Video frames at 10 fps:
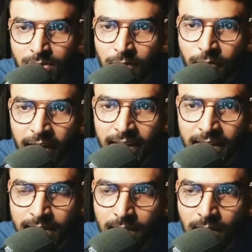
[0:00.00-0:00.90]
So if I
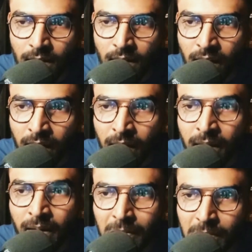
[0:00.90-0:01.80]
get
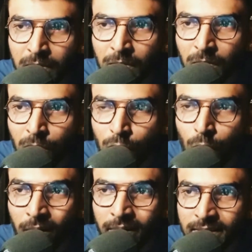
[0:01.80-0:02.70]
uh, you know good
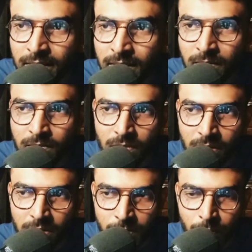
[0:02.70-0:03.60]
quality
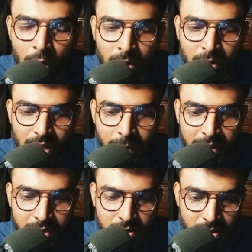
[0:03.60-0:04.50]
small
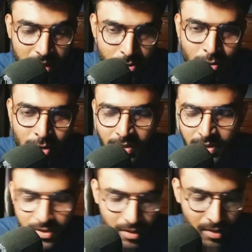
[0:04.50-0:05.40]
image text to
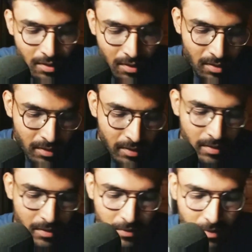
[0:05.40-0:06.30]
image
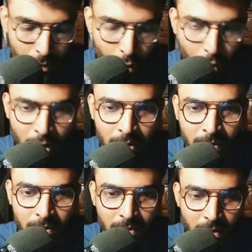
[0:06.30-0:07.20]
like local
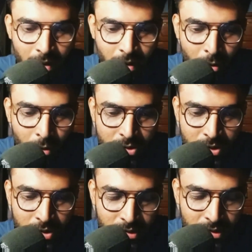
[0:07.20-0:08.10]

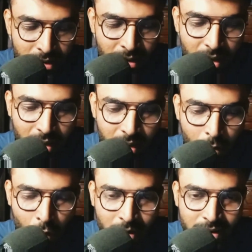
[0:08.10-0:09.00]
host thing
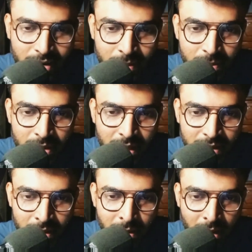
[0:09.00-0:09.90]
local LLM, then I
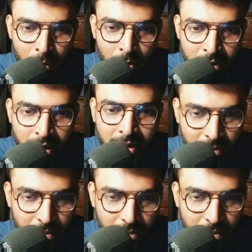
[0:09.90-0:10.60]
think I will rely